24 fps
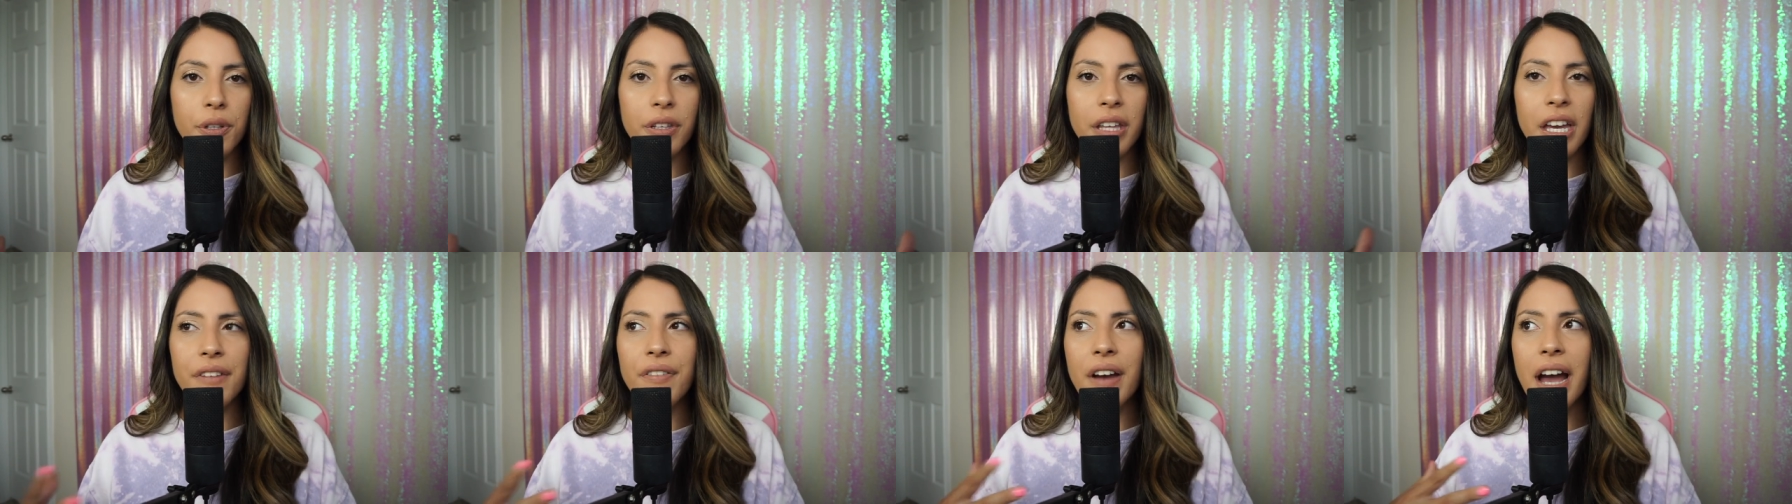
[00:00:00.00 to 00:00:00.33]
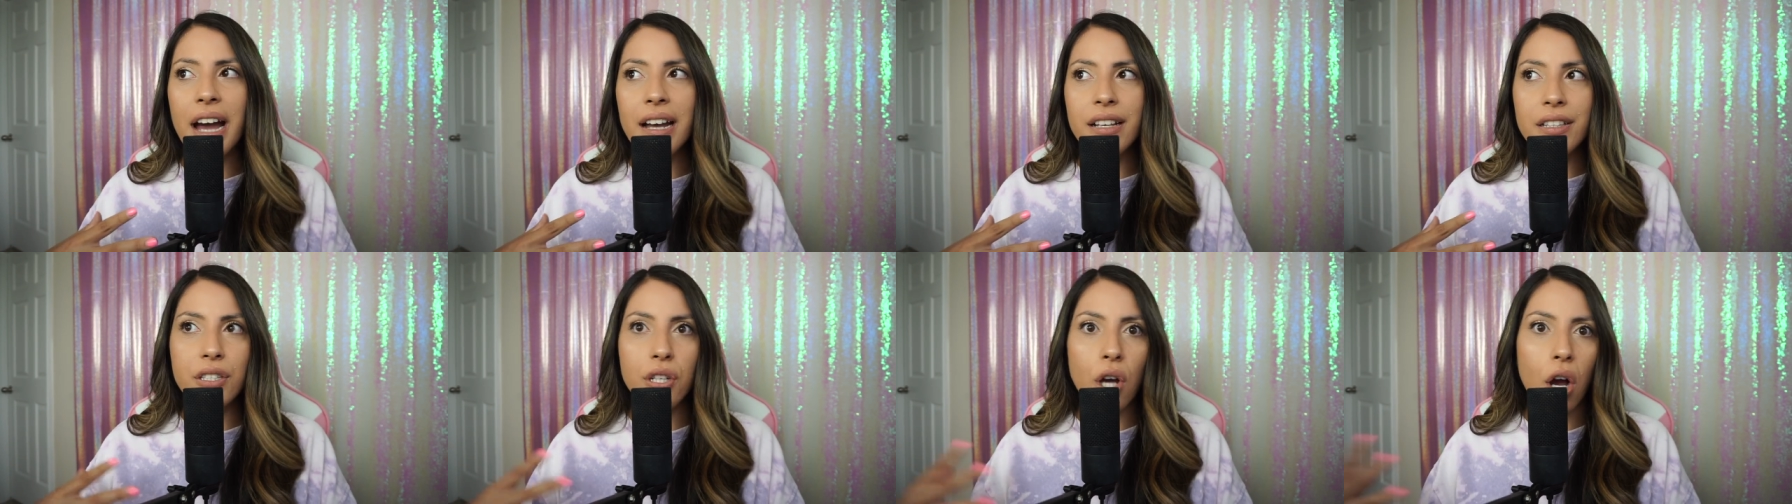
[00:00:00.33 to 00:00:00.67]
they've
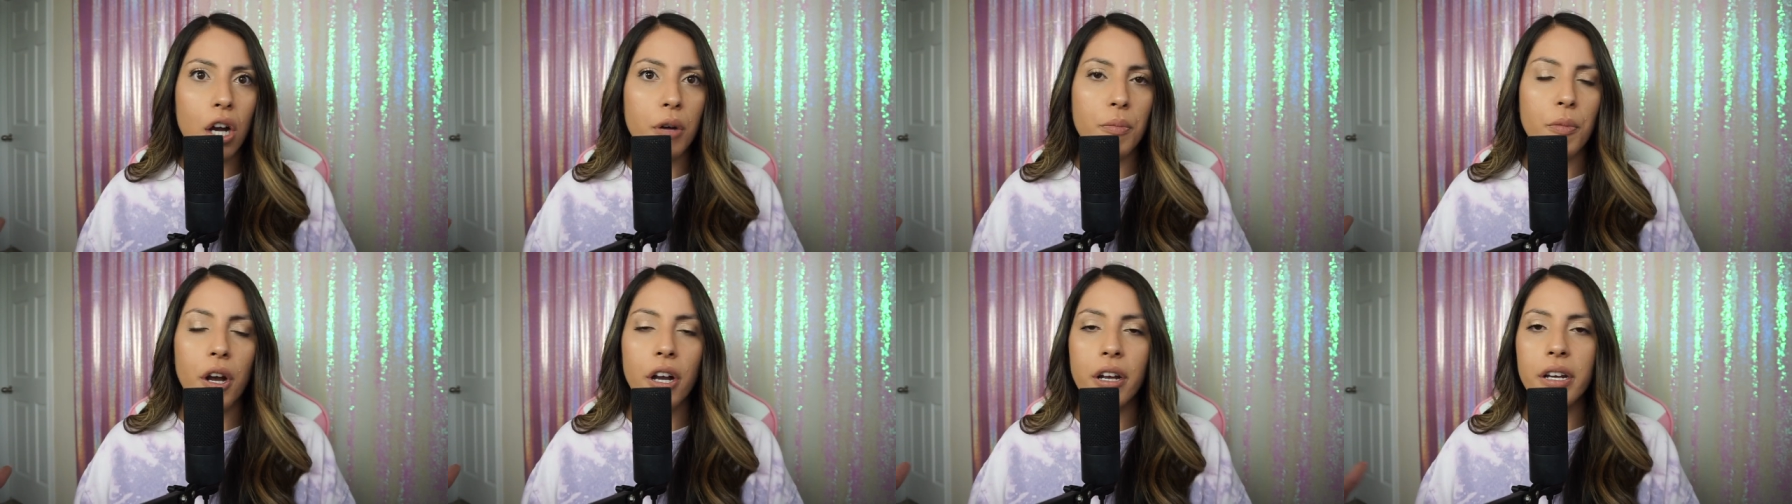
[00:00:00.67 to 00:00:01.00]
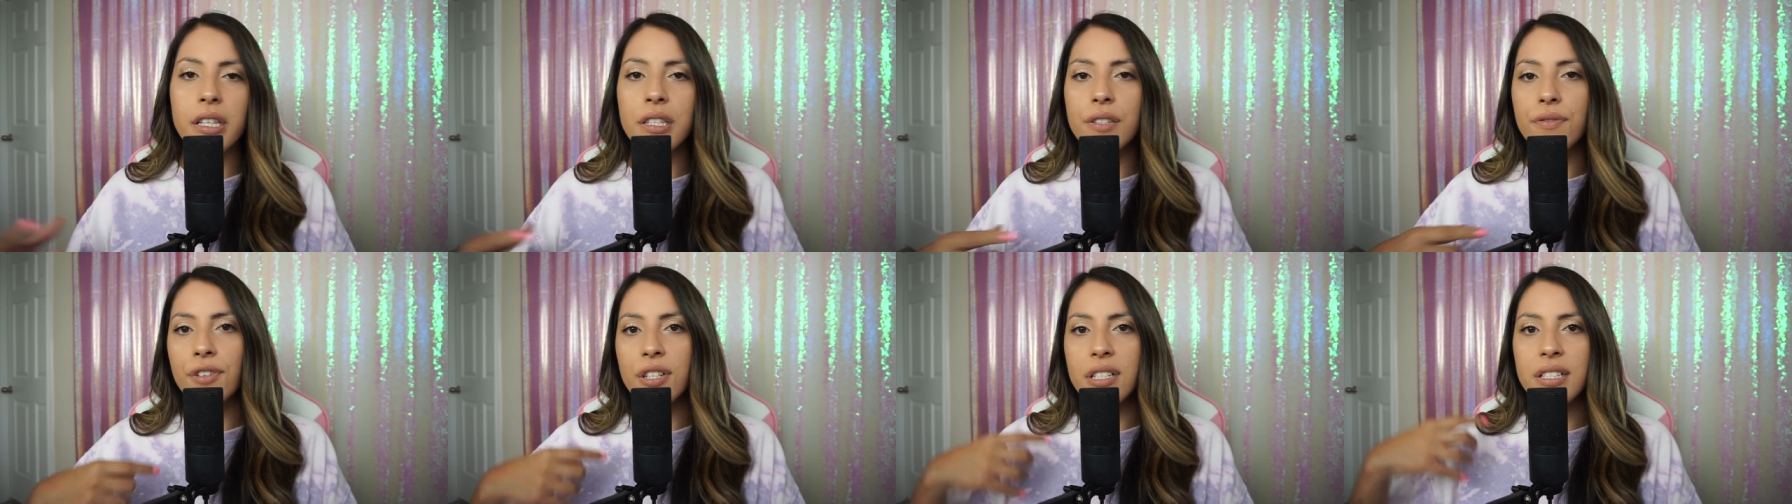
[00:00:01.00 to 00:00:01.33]
had Doc
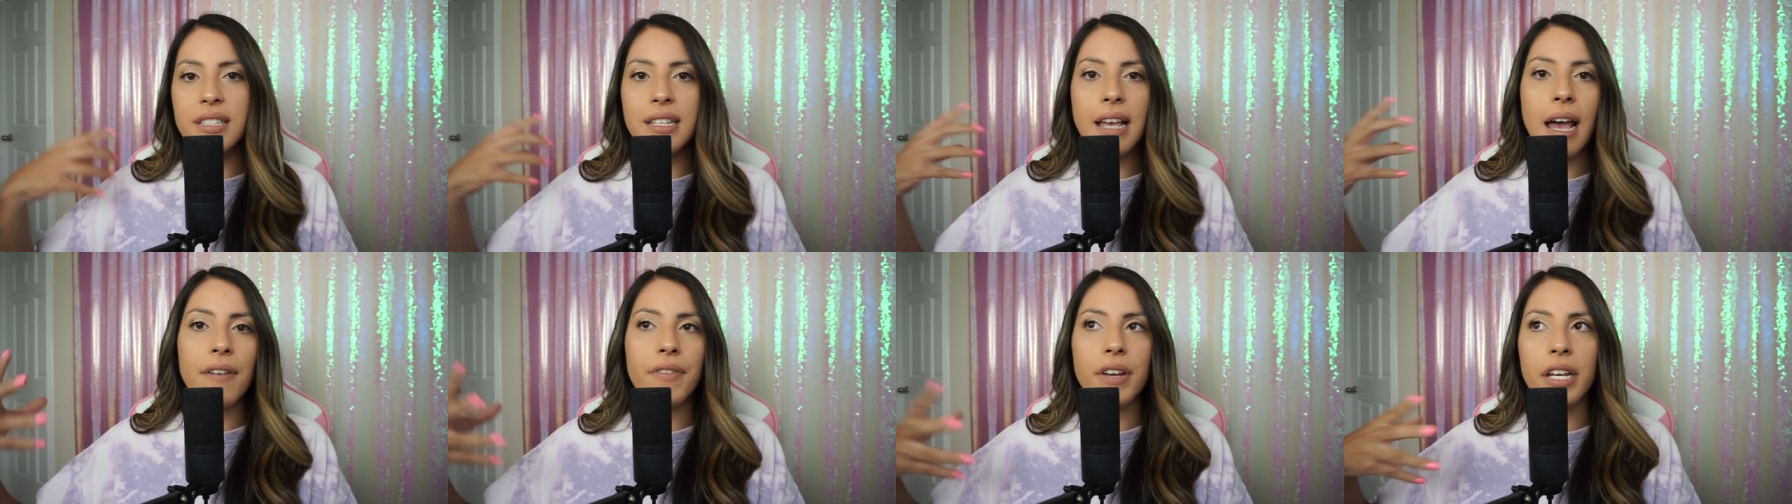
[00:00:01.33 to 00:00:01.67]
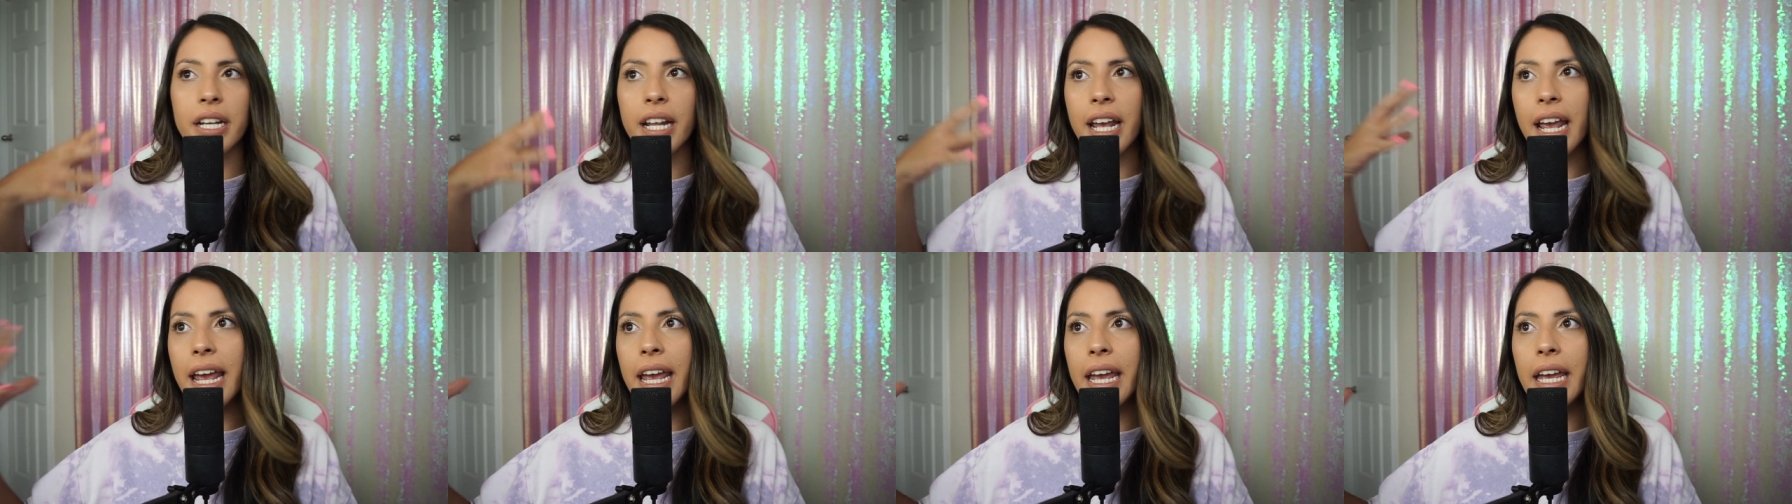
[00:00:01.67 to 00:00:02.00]
Martens for seven,
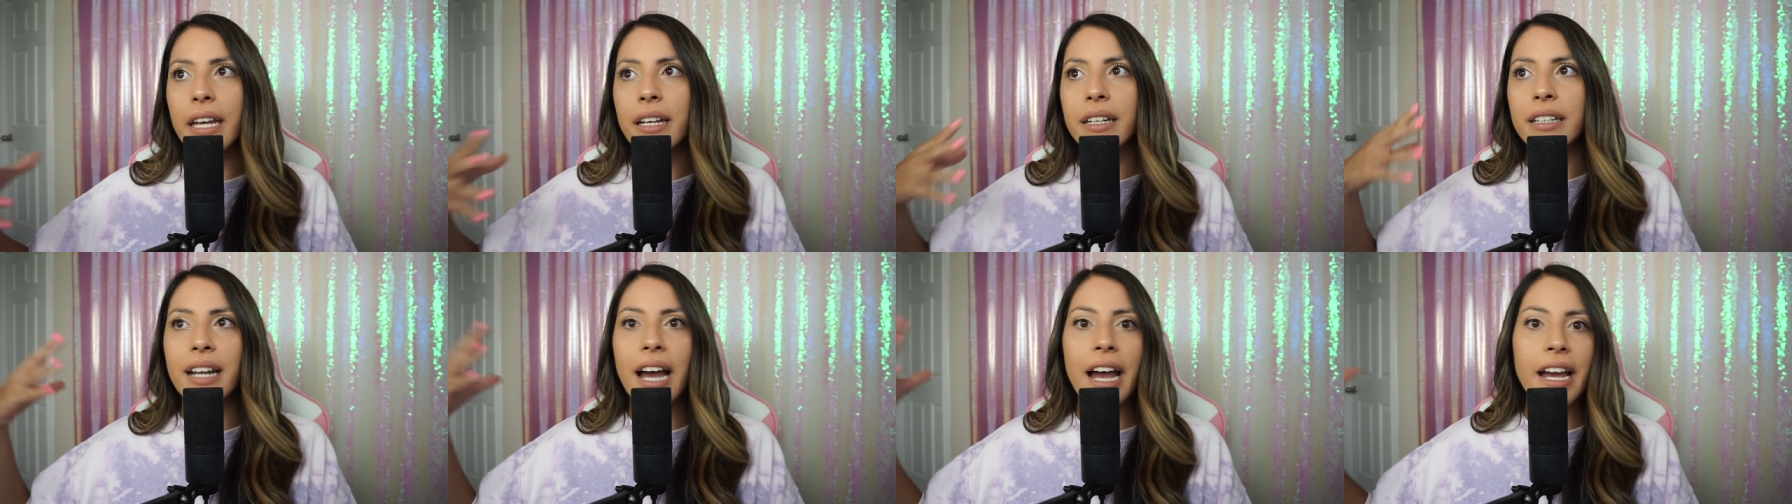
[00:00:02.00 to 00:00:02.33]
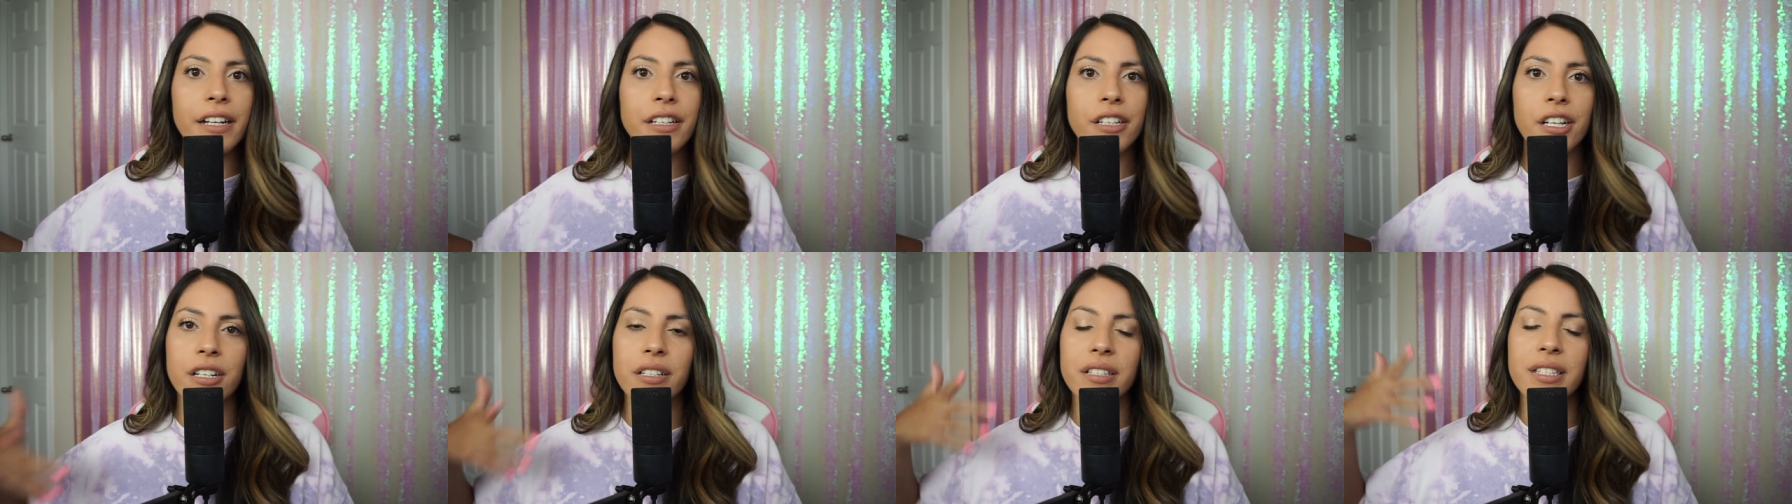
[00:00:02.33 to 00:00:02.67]
eight,
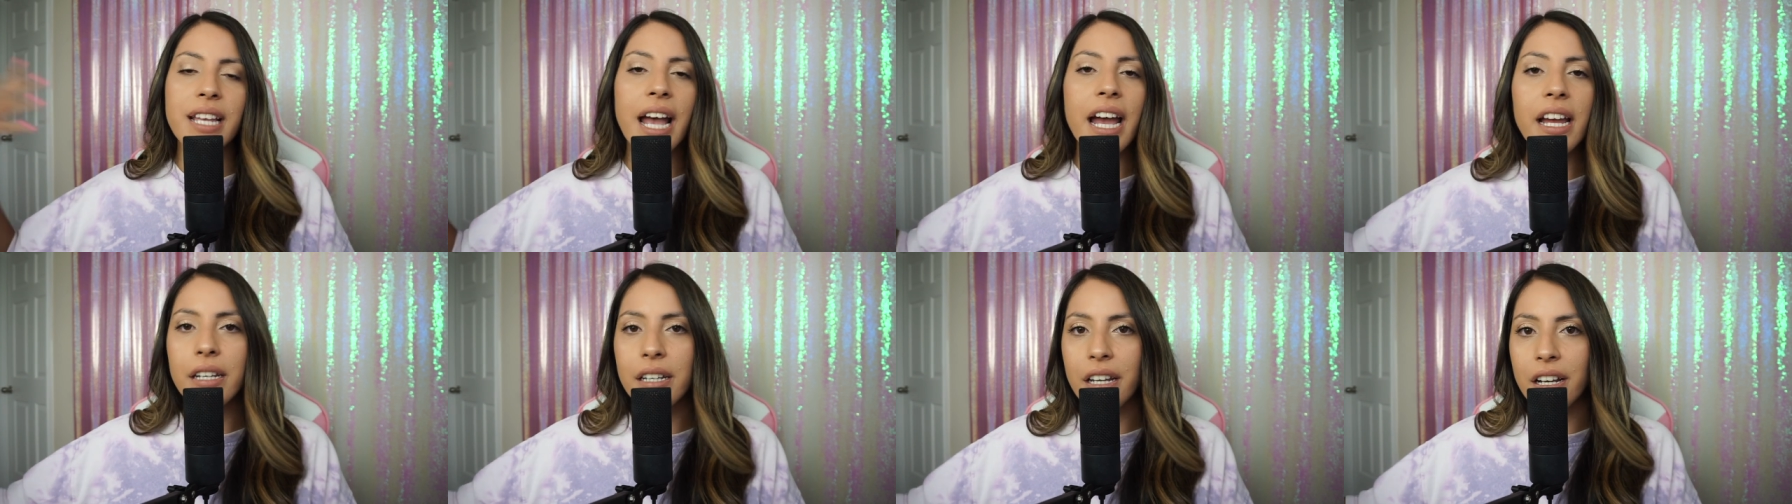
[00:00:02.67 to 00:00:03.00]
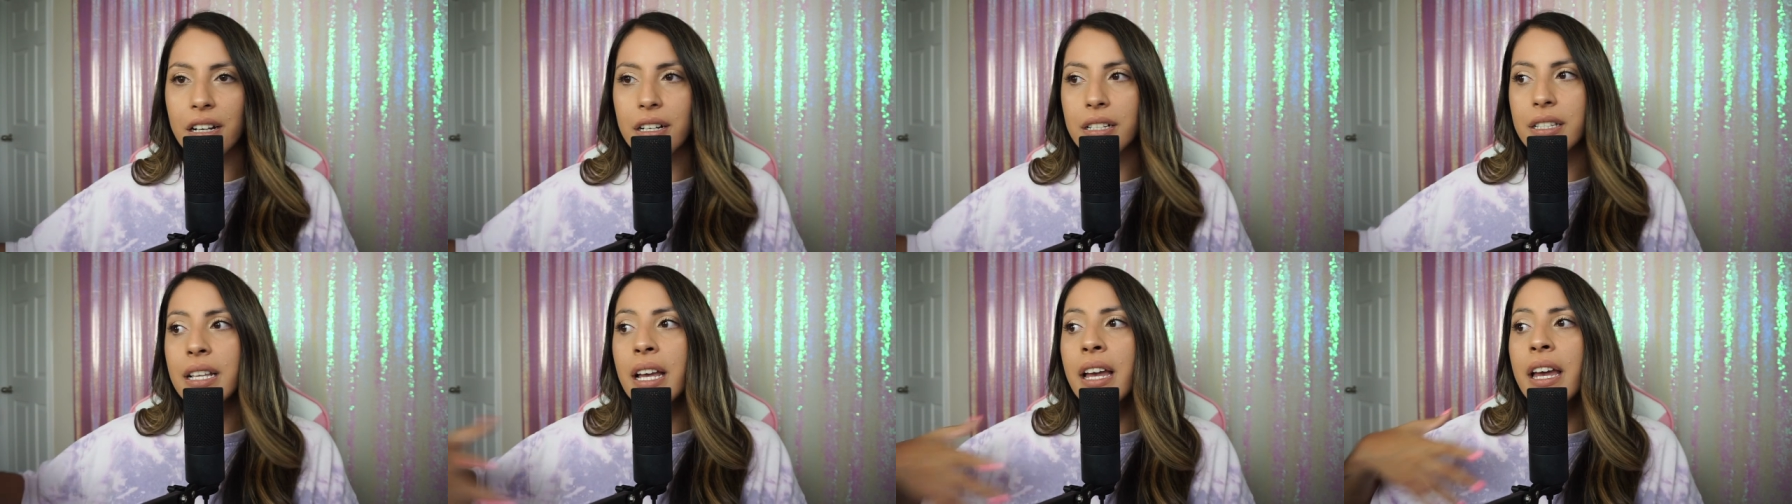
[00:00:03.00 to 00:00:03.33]
nine years, ten
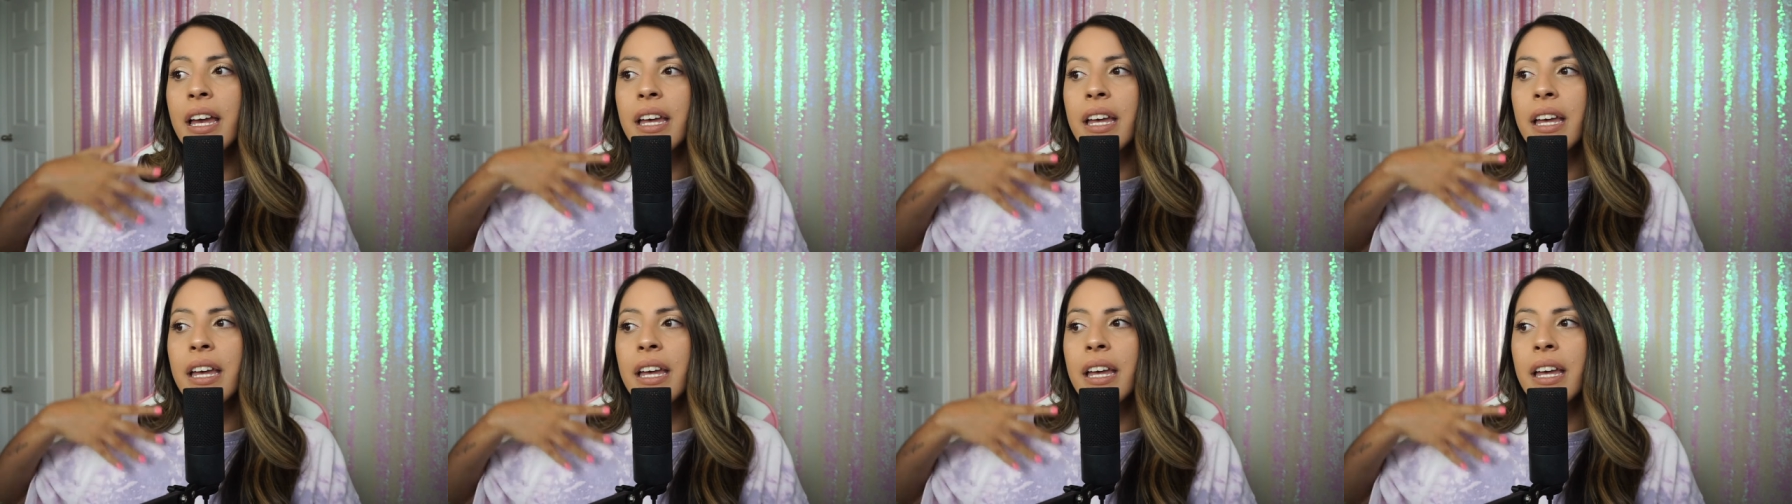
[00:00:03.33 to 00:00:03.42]
years.